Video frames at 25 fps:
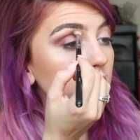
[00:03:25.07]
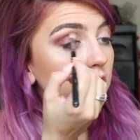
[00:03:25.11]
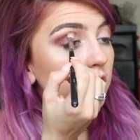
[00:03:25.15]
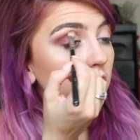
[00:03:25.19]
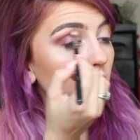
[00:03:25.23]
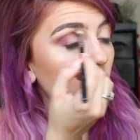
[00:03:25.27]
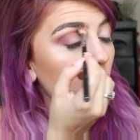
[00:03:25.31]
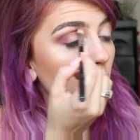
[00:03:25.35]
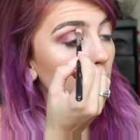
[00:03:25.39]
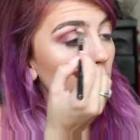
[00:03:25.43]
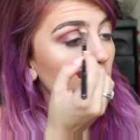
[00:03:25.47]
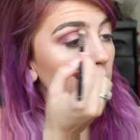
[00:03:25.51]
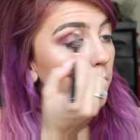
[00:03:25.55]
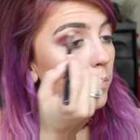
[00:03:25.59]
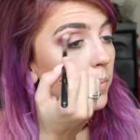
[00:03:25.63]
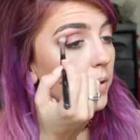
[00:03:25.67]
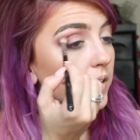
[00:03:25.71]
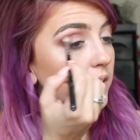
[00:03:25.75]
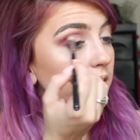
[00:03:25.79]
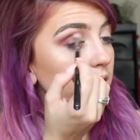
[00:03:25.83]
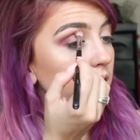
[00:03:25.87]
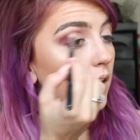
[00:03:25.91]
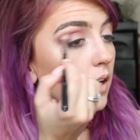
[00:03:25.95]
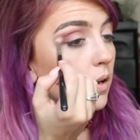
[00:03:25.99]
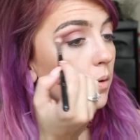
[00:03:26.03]
So I went and
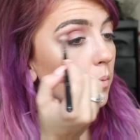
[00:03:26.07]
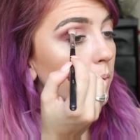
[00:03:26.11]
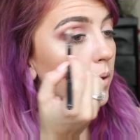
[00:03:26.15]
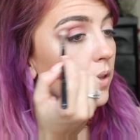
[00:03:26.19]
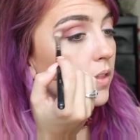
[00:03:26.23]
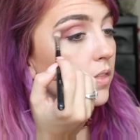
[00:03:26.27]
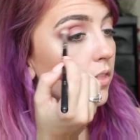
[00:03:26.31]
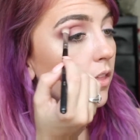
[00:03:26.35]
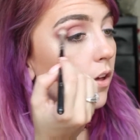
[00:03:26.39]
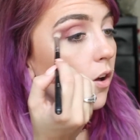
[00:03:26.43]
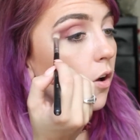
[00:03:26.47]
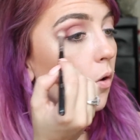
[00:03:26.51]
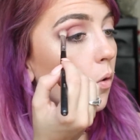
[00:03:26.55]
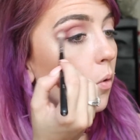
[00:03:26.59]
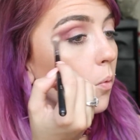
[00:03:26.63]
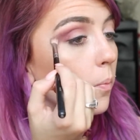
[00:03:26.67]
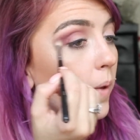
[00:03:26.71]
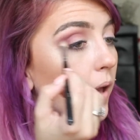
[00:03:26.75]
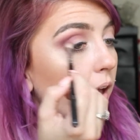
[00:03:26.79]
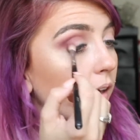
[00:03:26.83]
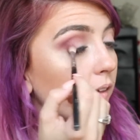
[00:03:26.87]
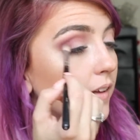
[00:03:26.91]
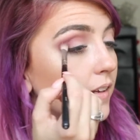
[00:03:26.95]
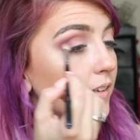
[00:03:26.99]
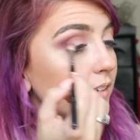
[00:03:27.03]
picked up the whole
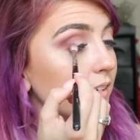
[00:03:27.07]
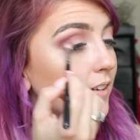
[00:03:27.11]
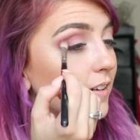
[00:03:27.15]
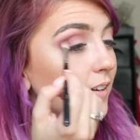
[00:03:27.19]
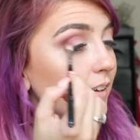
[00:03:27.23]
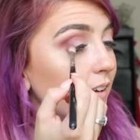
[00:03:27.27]
palette.